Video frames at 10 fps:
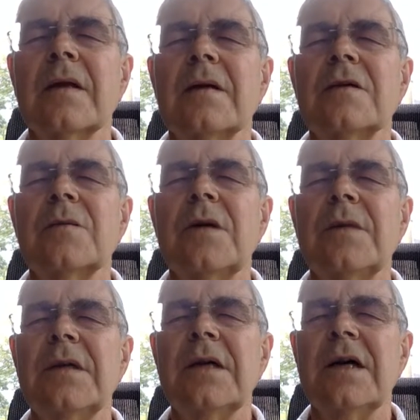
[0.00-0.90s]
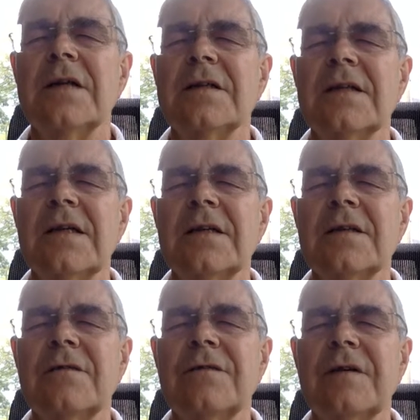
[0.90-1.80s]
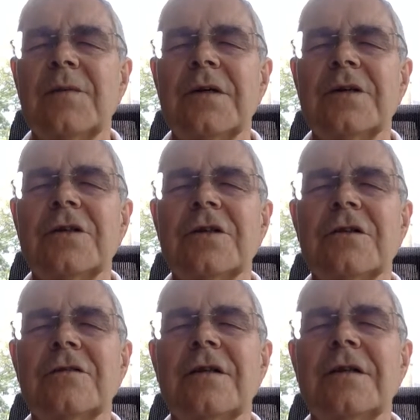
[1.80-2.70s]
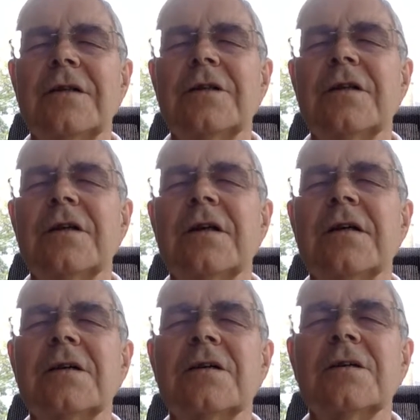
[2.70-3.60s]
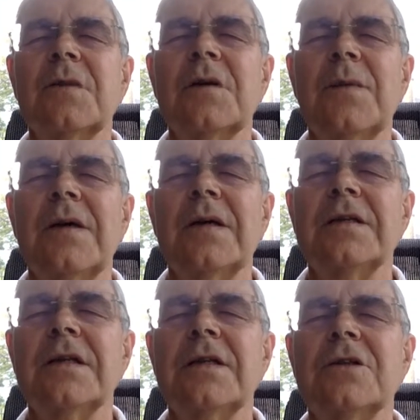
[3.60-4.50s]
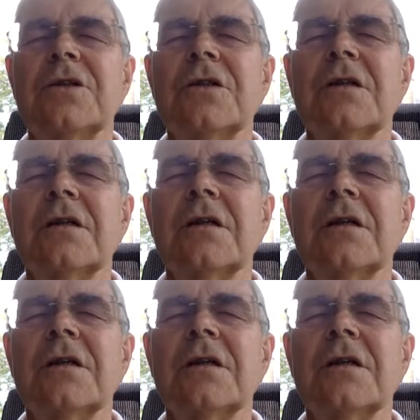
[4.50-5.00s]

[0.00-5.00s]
So maybe you can get a sense of vibration, of energy there, just by paying attention.